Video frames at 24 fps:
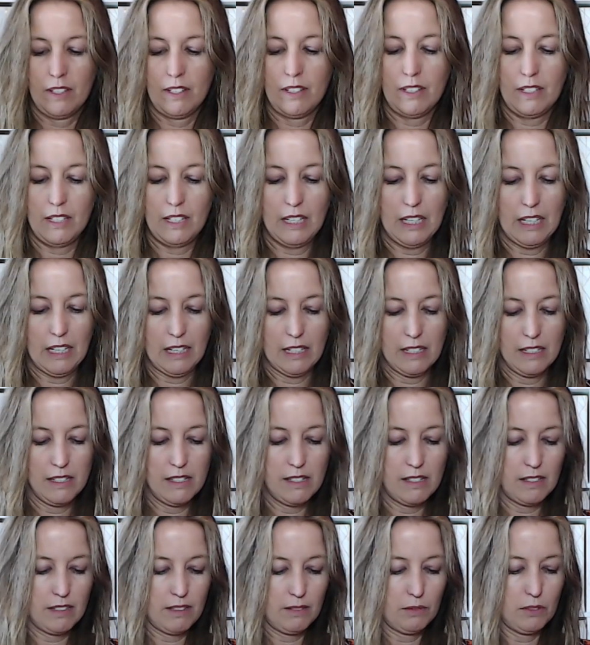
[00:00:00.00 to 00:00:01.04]
And
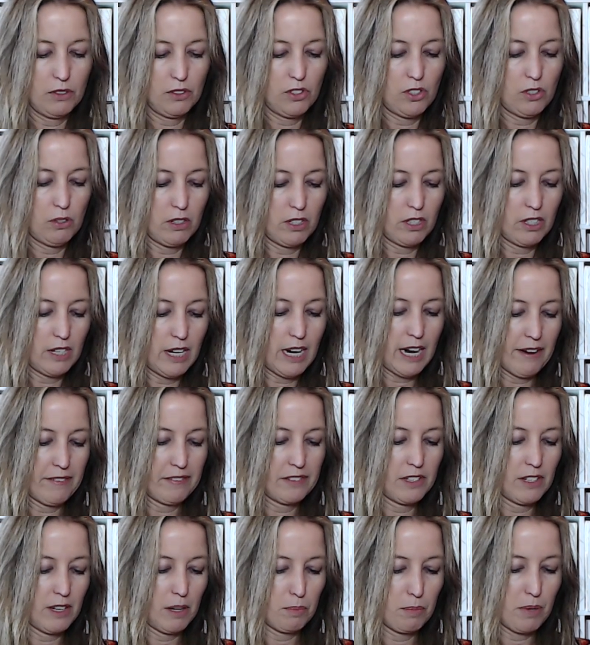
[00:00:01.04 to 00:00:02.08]
we'll do a craft.
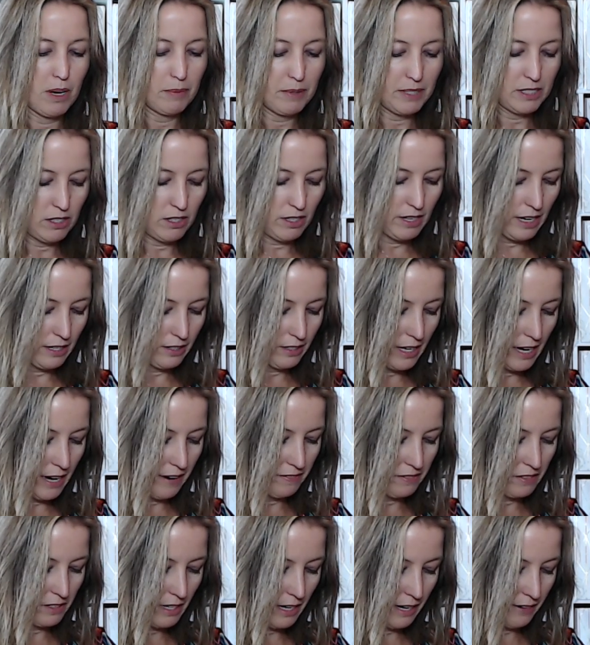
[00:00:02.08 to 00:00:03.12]
I'll probably do that
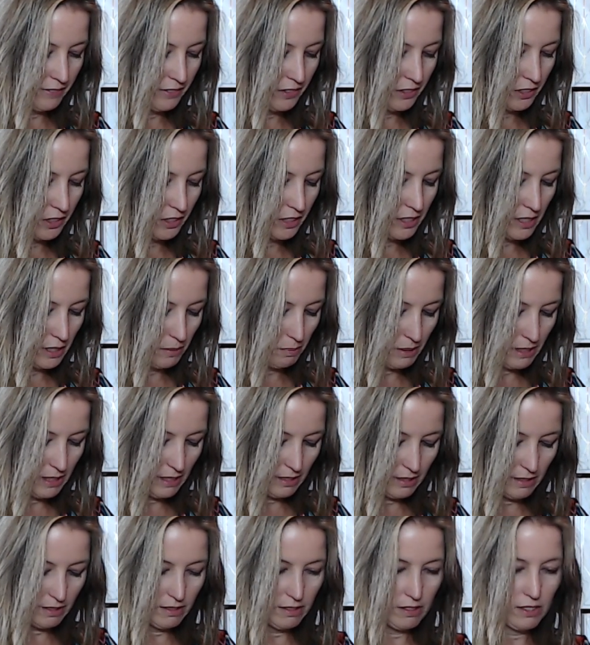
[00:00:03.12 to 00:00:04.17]
craft after
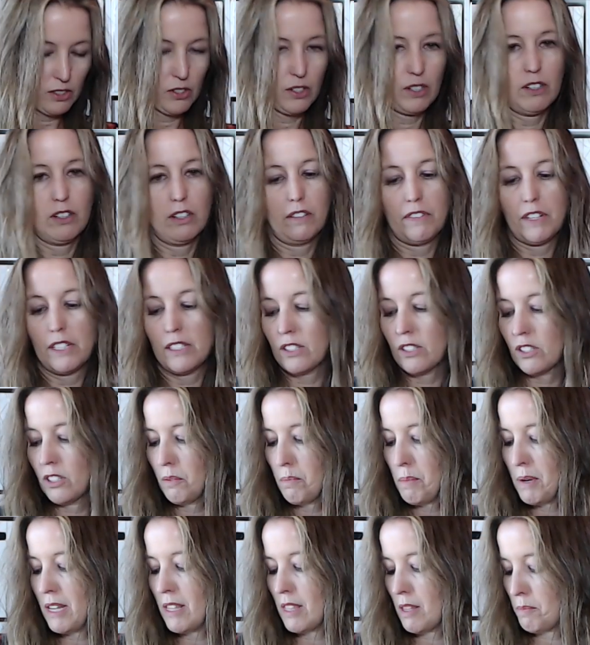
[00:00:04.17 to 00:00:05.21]
Christmas. So I don't know if I'll still
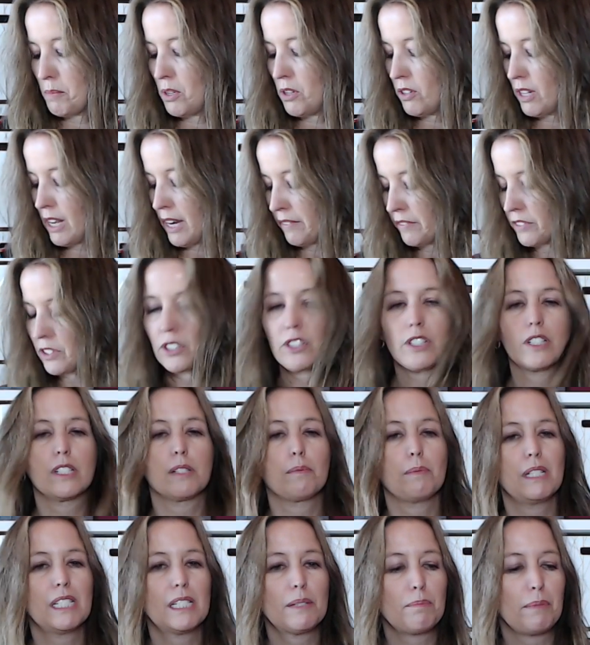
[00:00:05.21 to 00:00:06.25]
be in the mood after
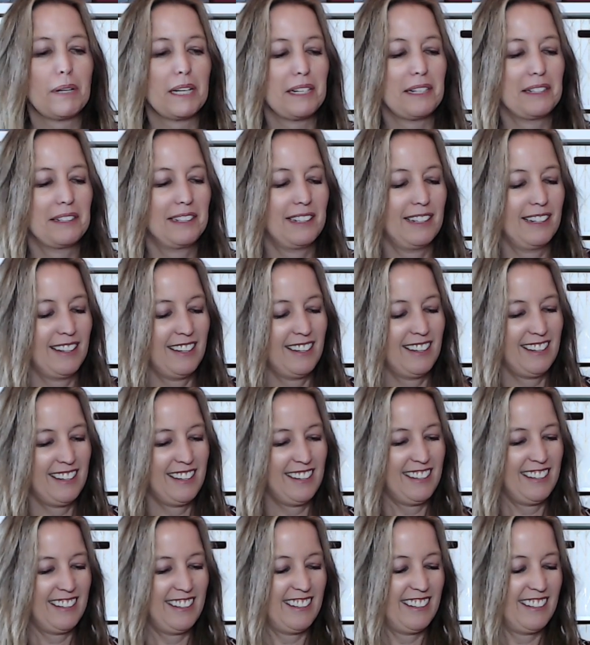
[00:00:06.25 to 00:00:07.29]
Christmas, but
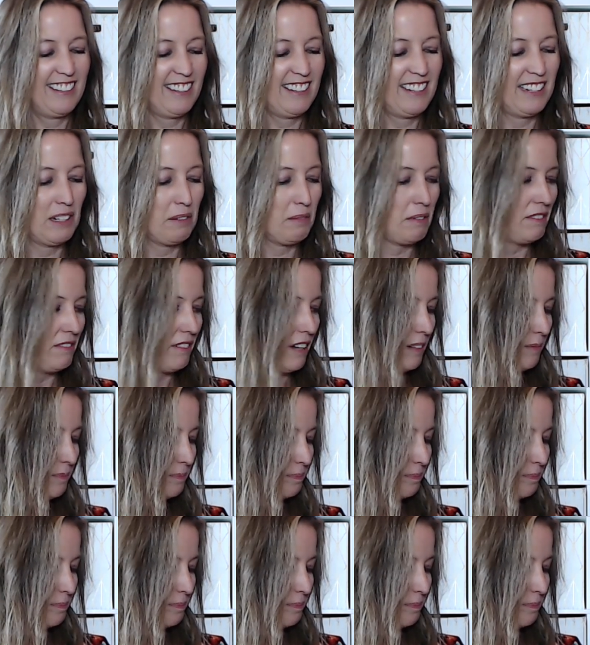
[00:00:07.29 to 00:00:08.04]
it'll be fun.